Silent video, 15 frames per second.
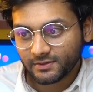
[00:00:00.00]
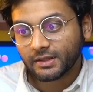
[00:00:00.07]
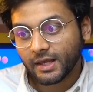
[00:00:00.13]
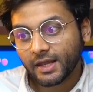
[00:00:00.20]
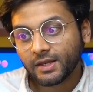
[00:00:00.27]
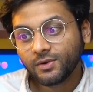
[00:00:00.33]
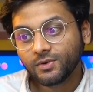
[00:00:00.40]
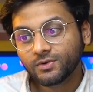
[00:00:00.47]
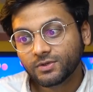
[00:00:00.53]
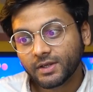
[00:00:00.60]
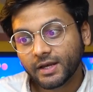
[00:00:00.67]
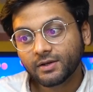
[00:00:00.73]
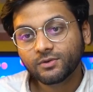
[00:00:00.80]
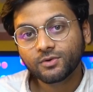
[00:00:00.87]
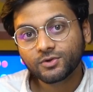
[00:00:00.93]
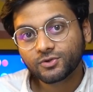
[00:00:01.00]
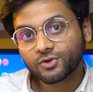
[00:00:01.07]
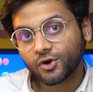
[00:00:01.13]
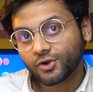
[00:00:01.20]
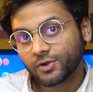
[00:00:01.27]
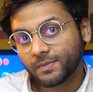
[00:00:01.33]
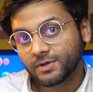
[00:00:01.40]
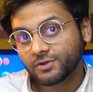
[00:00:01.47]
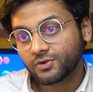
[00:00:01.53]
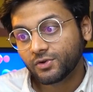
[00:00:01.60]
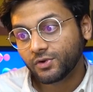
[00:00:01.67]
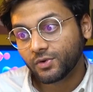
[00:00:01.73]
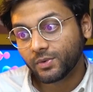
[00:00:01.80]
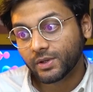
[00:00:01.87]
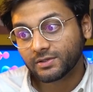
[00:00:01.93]
Then you send those documents to
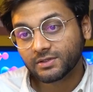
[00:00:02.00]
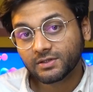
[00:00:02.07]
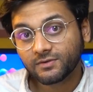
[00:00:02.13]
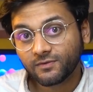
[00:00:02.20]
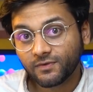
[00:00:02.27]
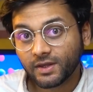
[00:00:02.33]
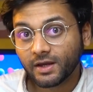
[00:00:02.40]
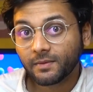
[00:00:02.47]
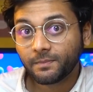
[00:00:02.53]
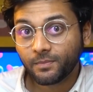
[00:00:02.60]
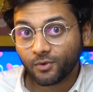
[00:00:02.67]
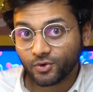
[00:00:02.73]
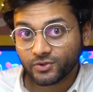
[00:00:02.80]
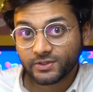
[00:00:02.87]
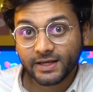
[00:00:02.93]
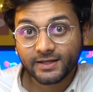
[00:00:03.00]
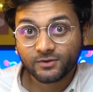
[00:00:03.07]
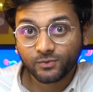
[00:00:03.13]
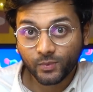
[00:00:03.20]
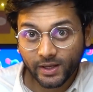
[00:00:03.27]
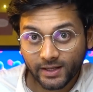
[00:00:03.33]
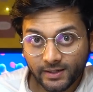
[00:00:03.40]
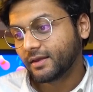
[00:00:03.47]
Uniassist via post as well.